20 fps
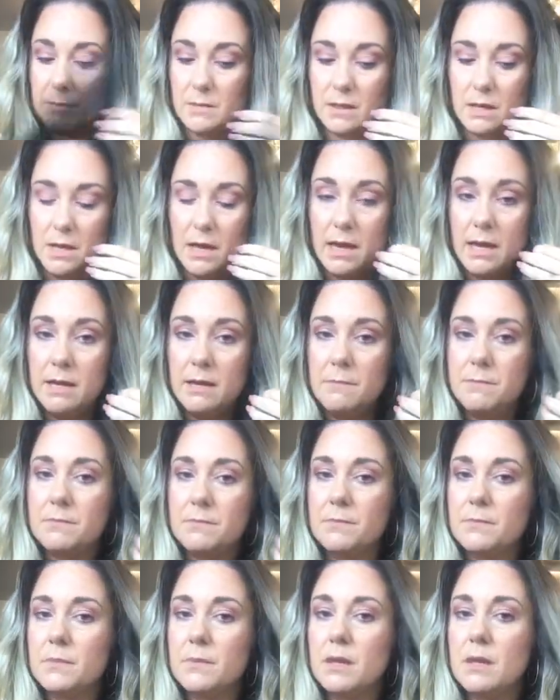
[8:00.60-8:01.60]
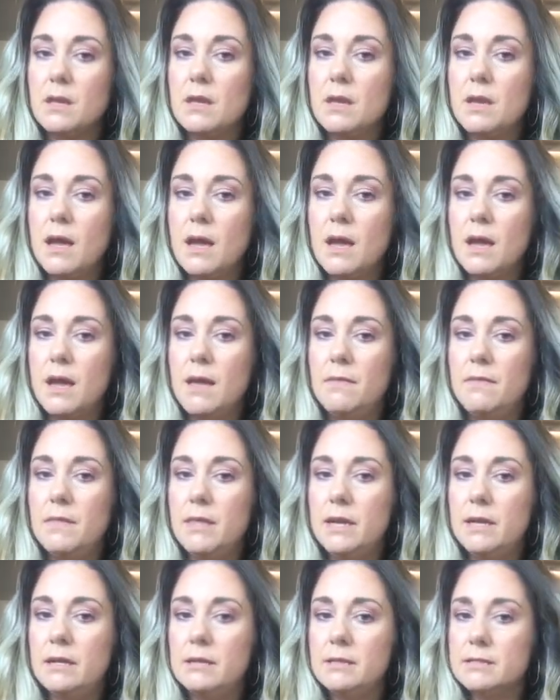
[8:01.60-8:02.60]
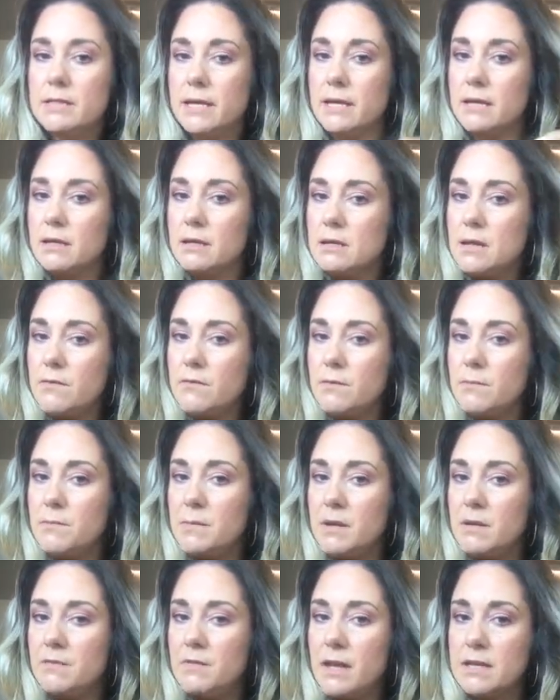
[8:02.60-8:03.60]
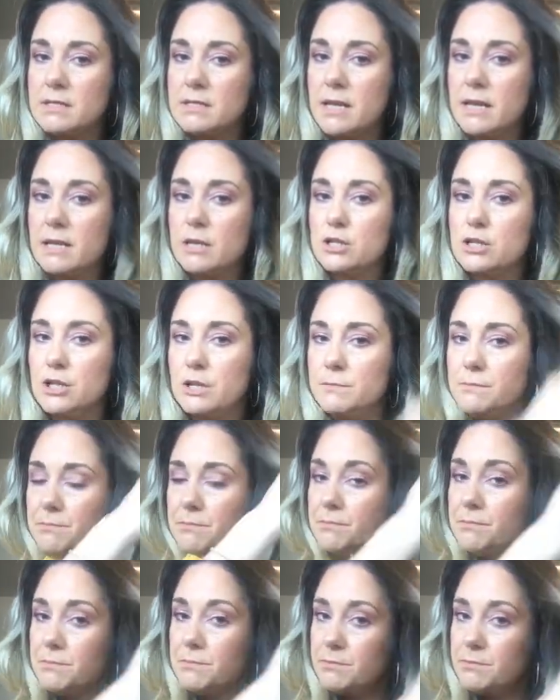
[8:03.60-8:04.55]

okay, and then take another bit of that section.